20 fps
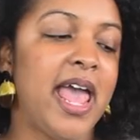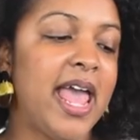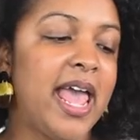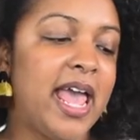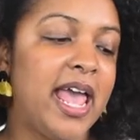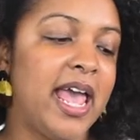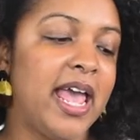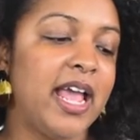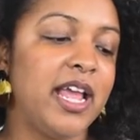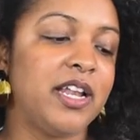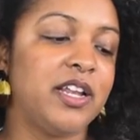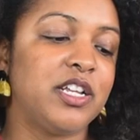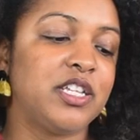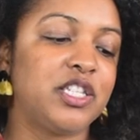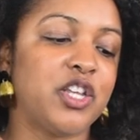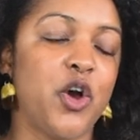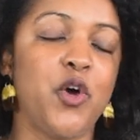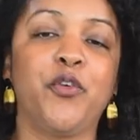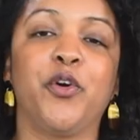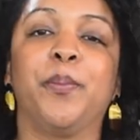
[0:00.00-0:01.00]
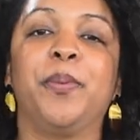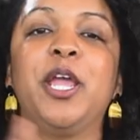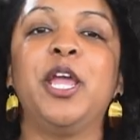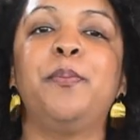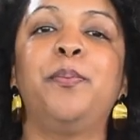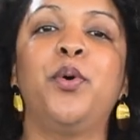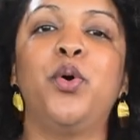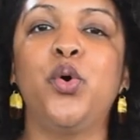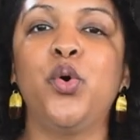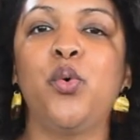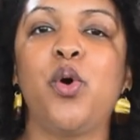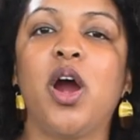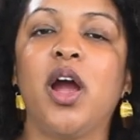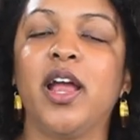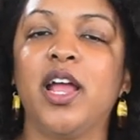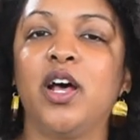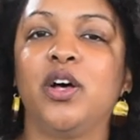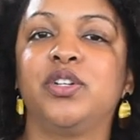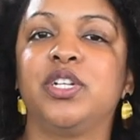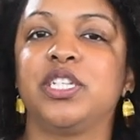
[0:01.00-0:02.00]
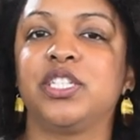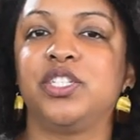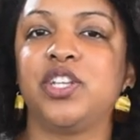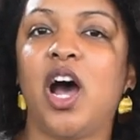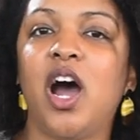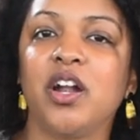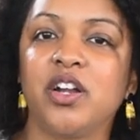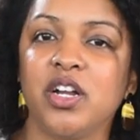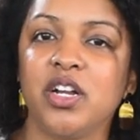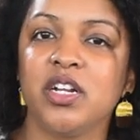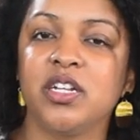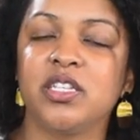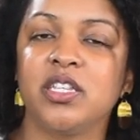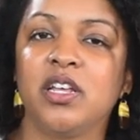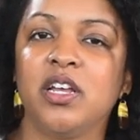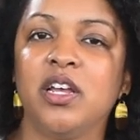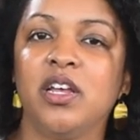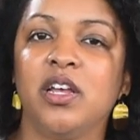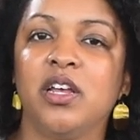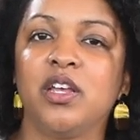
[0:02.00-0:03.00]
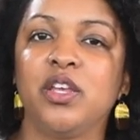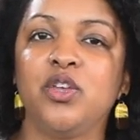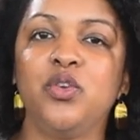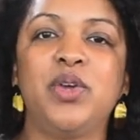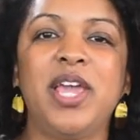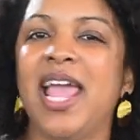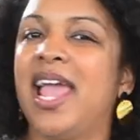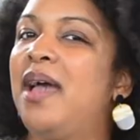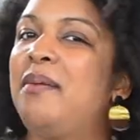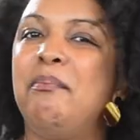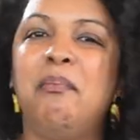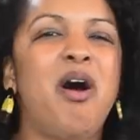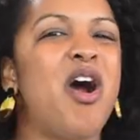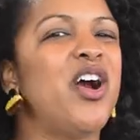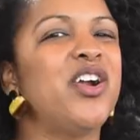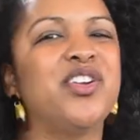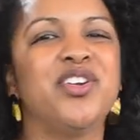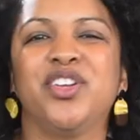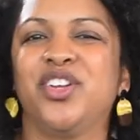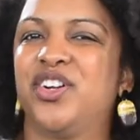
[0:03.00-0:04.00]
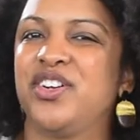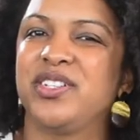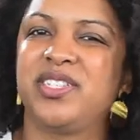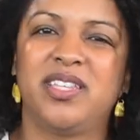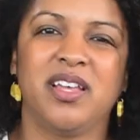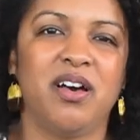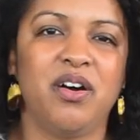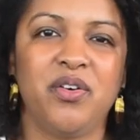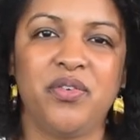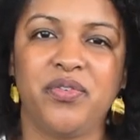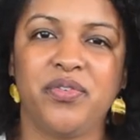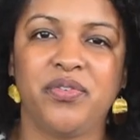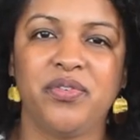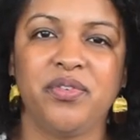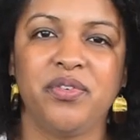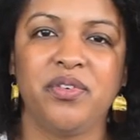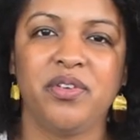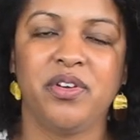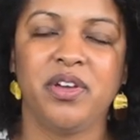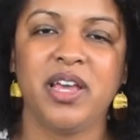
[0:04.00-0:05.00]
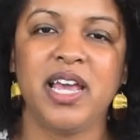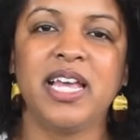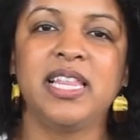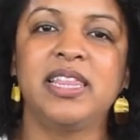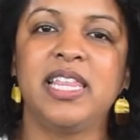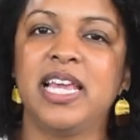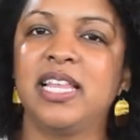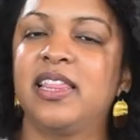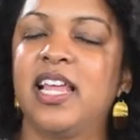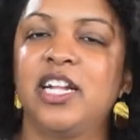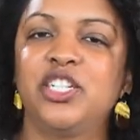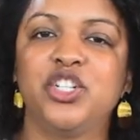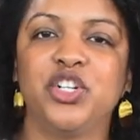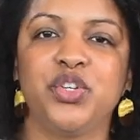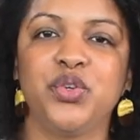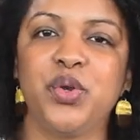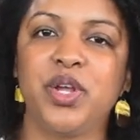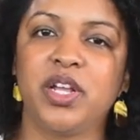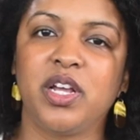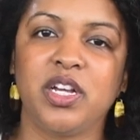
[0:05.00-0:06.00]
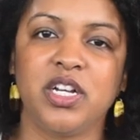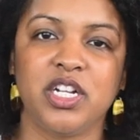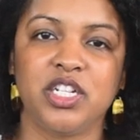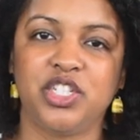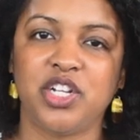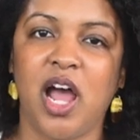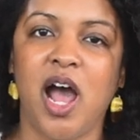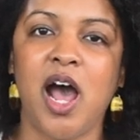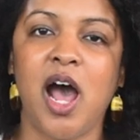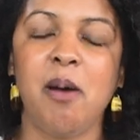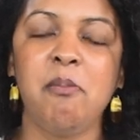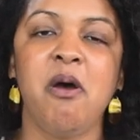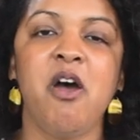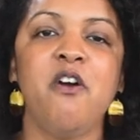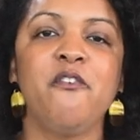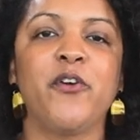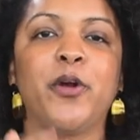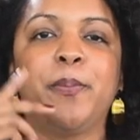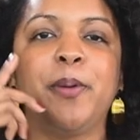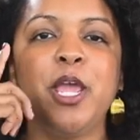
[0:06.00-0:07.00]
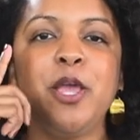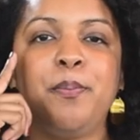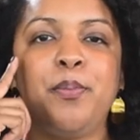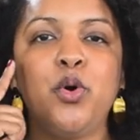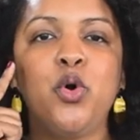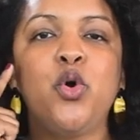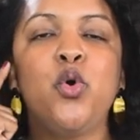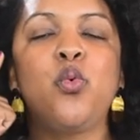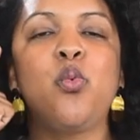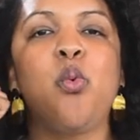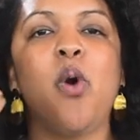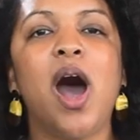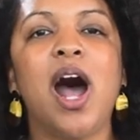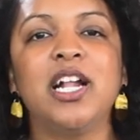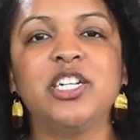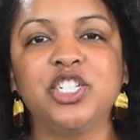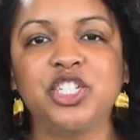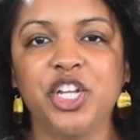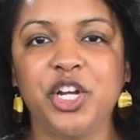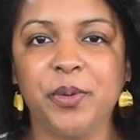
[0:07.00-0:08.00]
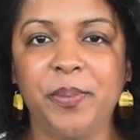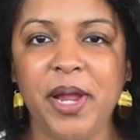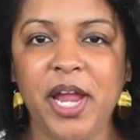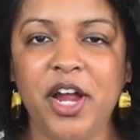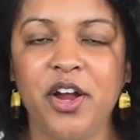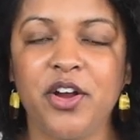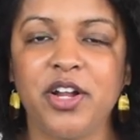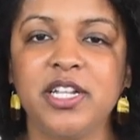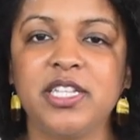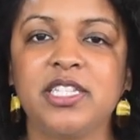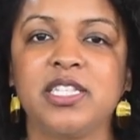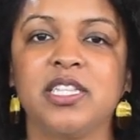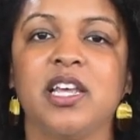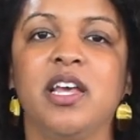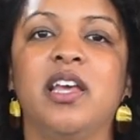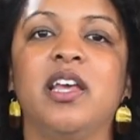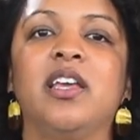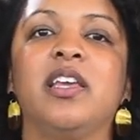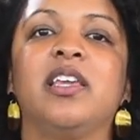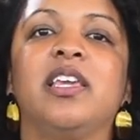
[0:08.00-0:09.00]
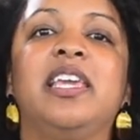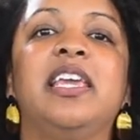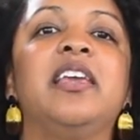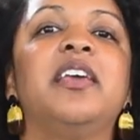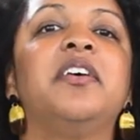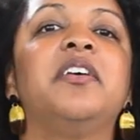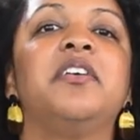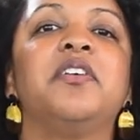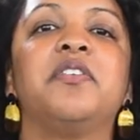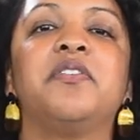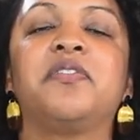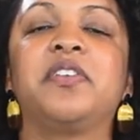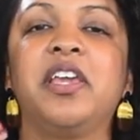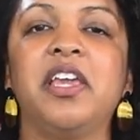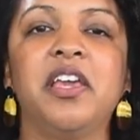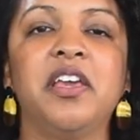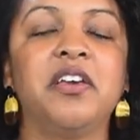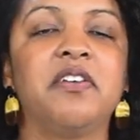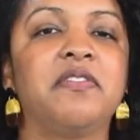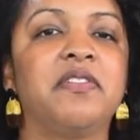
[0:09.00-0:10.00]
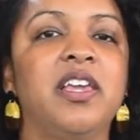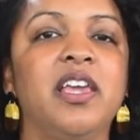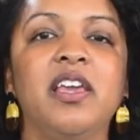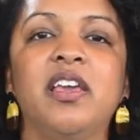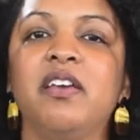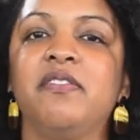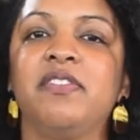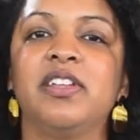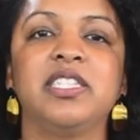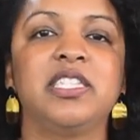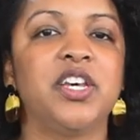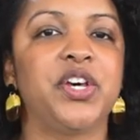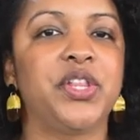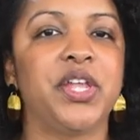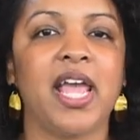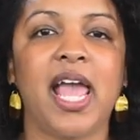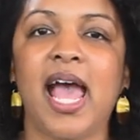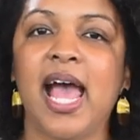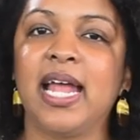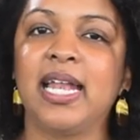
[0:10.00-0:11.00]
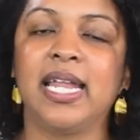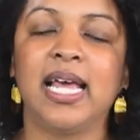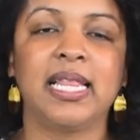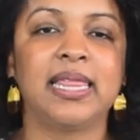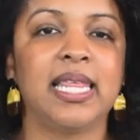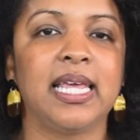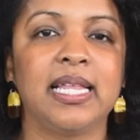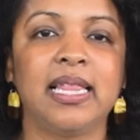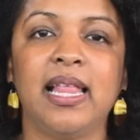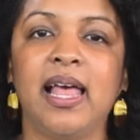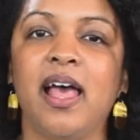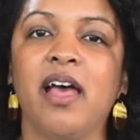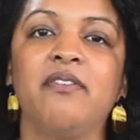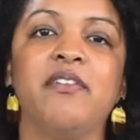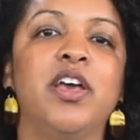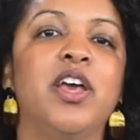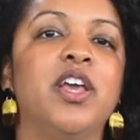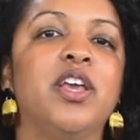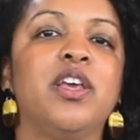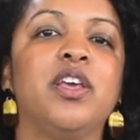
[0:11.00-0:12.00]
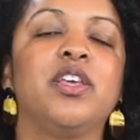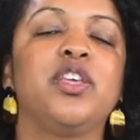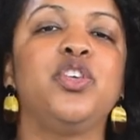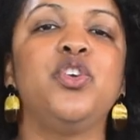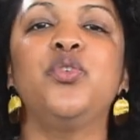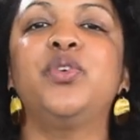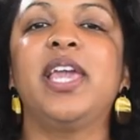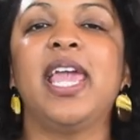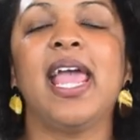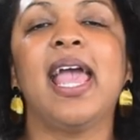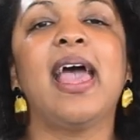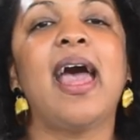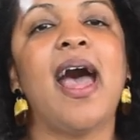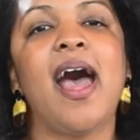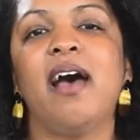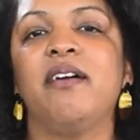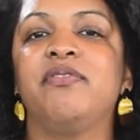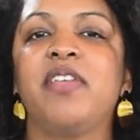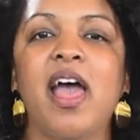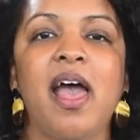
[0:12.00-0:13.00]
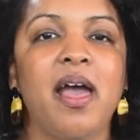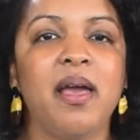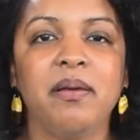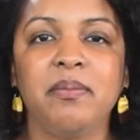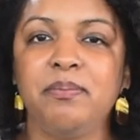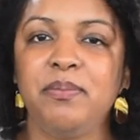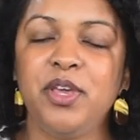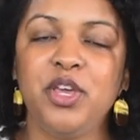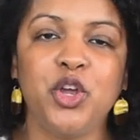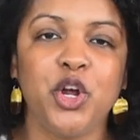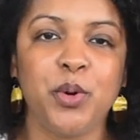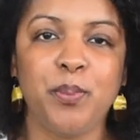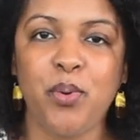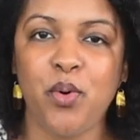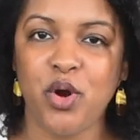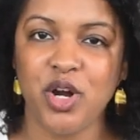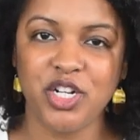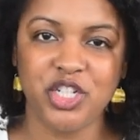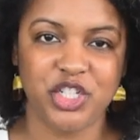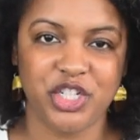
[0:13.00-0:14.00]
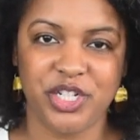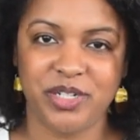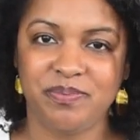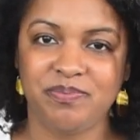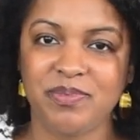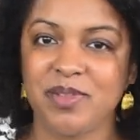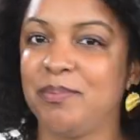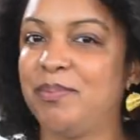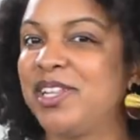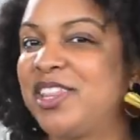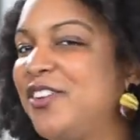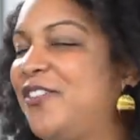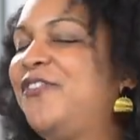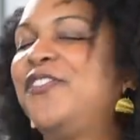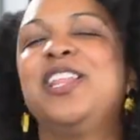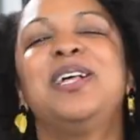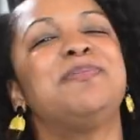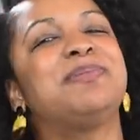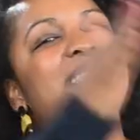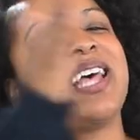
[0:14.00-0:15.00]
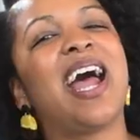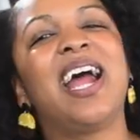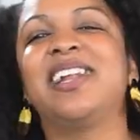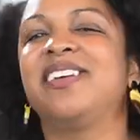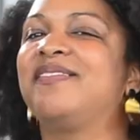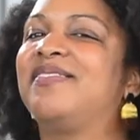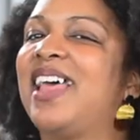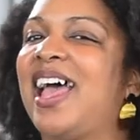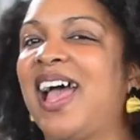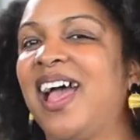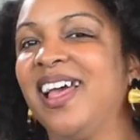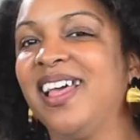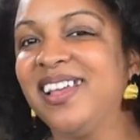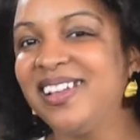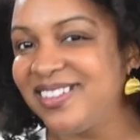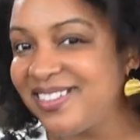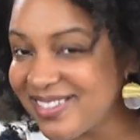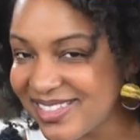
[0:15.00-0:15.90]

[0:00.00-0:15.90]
And so for people who are eldest daughters, you can't martyr yourself and think that you're doing a good job. For people who watch their parents give until they had nothing left, you can't have that be your portion. But the flip side of that